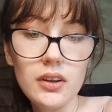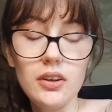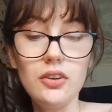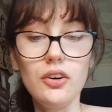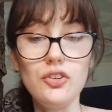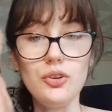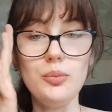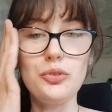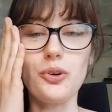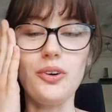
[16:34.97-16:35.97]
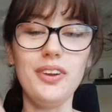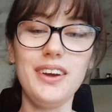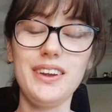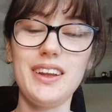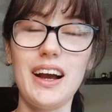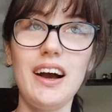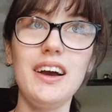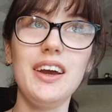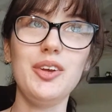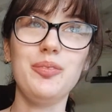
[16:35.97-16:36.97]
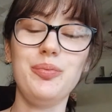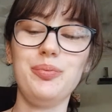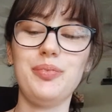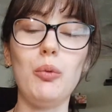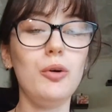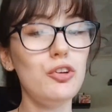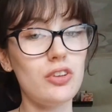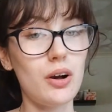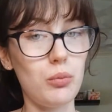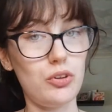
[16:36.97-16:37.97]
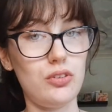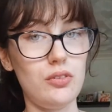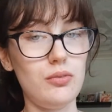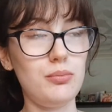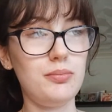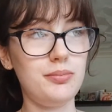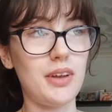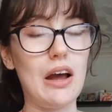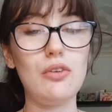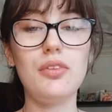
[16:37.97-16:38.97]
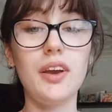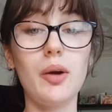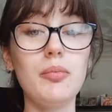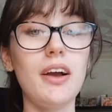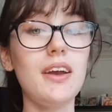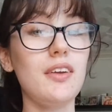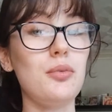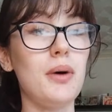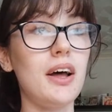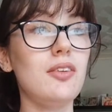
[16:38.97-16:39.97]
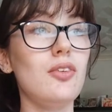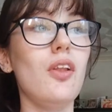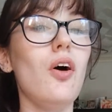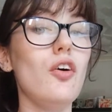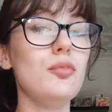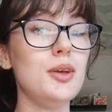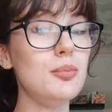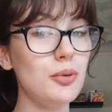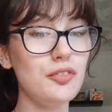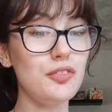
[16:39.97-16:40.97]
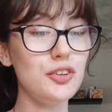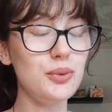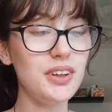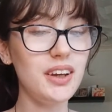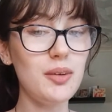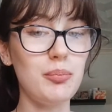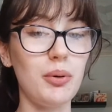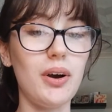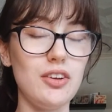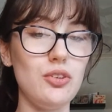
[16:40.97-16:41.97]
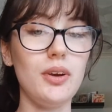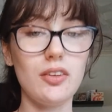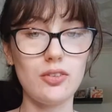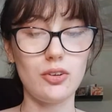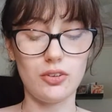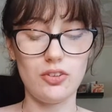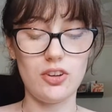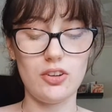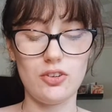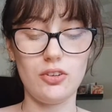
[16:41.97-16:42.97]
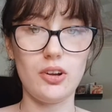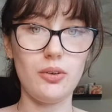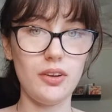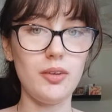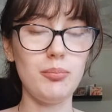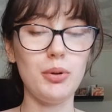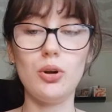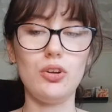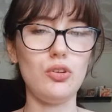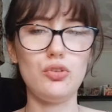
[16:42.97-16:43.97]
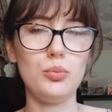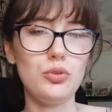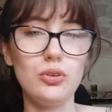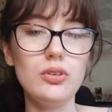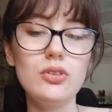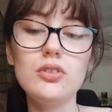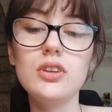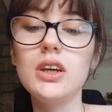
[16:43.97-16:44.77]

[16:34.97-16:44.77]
You know, a doom scroller. I wish that I wasn't. I don't think I'm like as bad as a lot of people for doing it, but I do get stuck on TikTok now and then, but not YouTube shorts.